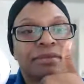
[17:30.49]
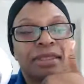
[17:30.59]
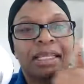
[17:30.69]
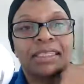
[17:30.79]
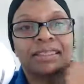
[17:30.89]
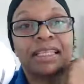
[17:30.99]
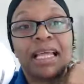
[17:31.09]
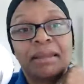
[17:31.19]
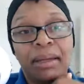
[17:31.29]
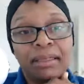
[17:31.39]
it's the
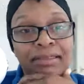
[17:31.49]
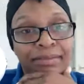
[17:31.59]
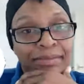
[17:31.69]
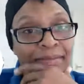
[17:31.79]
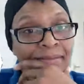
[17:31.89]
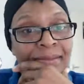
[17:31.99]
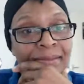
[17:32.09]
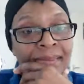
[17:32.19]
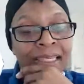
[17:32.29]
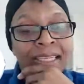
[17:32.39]
like button,
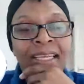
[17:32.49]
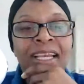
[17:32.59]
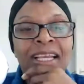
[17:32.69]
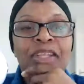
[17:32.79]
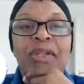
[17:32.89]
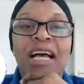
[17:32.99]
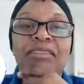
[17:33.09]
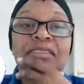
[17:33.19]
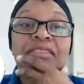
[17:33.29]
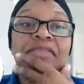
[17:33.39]
you'll have
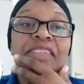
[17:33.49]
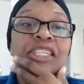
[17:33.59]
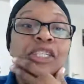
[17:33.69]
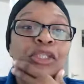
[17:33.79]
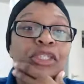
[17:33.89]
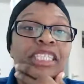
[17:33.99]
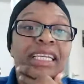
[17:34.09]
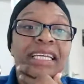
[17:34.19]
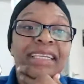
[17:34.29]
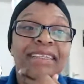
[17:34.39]
a feel-good
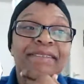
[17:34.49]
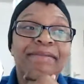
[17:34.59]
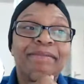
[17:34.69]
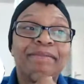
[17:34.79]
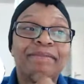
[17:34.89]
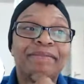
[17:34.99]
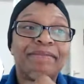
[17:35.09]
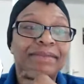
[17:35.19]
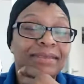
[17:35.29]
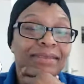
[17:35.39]
day.
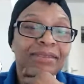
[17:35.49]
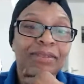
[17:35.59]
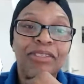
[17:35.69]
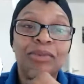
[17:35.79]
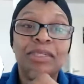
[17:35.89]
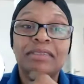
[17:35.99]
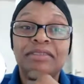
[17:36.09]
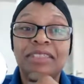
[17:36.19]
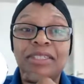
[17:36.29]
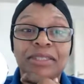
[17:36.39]
Who doesn't want to
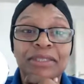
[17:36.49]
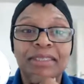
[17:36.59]
feel good?